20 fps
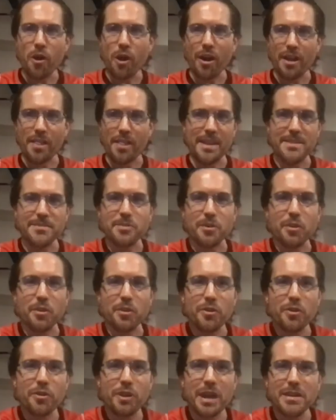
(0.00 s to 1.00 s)
That's all you
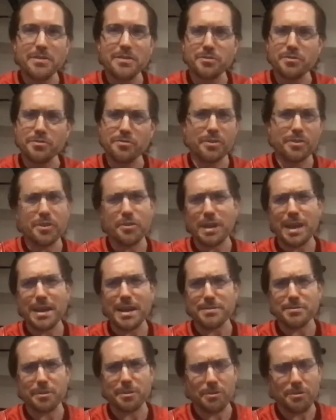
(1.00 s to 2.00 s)
guys are doing. You guys
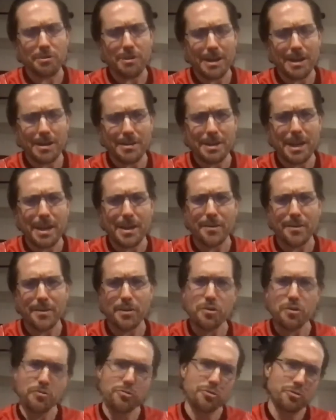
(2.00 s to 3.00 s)
don't know how to
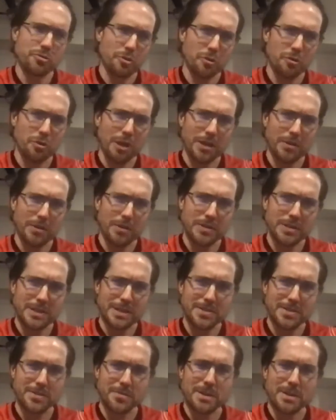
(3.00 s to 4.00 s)
diagnose. You don't know how to assess
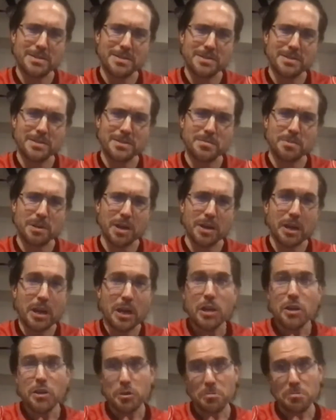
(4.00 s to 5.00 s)
the rest of the spine.
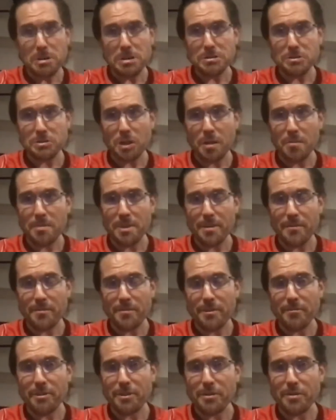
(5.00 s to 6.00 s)
You must not be a
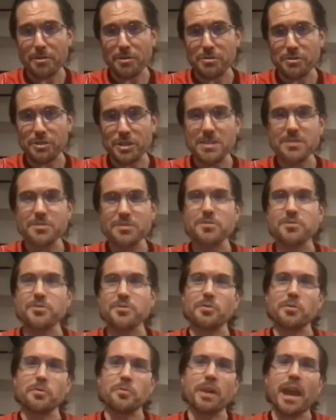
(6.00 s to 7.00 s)
very good adjuster. So in
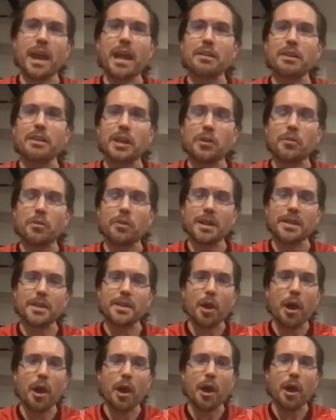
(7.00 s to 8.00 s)
reality, quite the
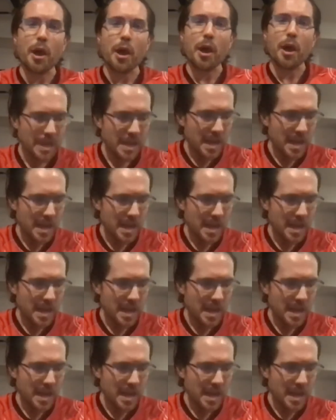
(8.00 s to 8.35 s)
opposite.